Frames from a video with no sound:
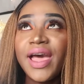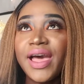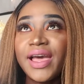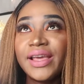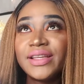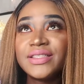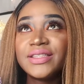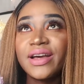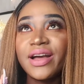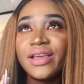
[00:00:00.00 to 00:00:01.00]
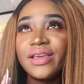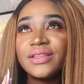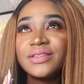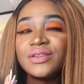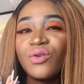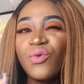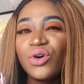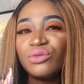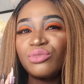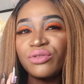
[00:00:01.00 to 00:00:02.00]
and it's
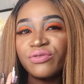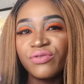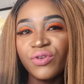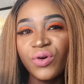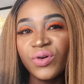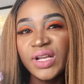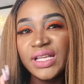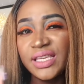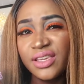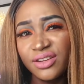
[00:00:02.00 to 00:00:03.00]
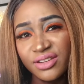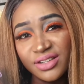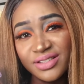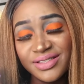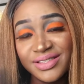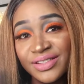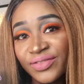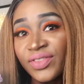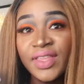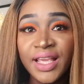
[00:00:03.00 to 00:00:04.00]
1.4 gigahertz.
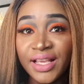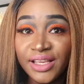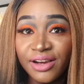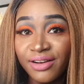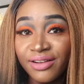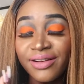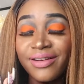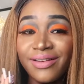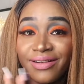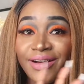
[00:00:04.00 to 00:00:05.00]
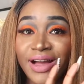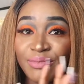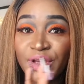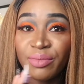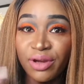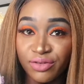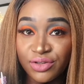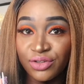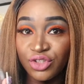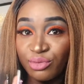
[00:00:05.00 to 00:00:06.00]
Yeah, I made my
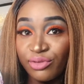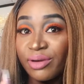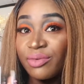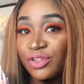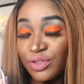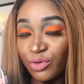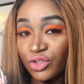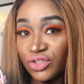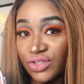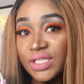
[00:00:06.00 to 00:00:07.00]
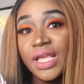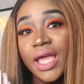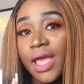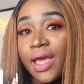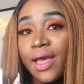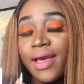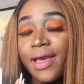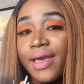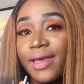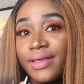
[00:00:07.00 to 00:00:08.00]
research before I made this purchase,
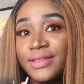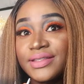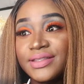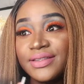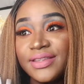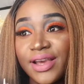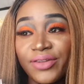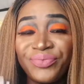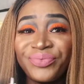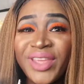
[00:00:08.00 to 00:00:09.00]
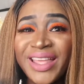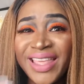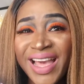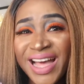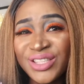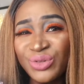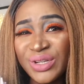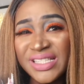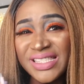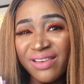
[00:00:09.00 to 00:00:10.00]
and yeah, they had
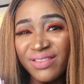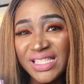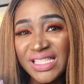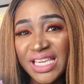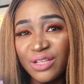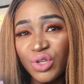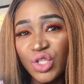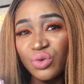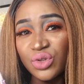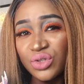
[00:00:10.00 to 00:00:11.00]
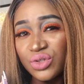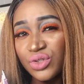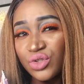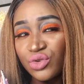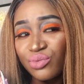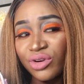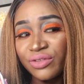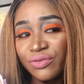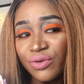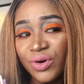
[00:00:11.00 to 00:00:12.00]
2017 which was
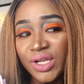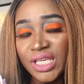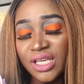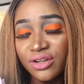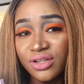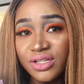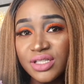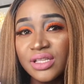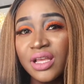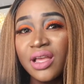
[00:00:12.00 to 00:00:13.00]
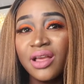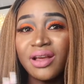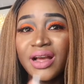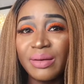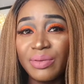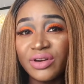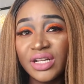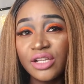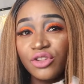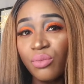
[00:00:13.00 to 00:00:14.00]
2.4 gigahertz.
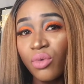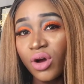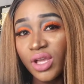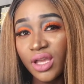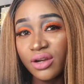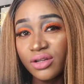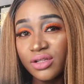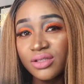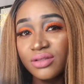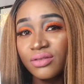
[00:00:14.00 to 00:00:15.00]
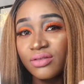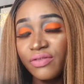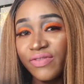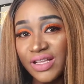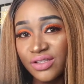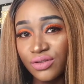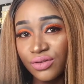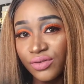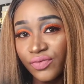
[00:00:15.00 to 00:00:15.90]
Apparently the more gigahertz the faster,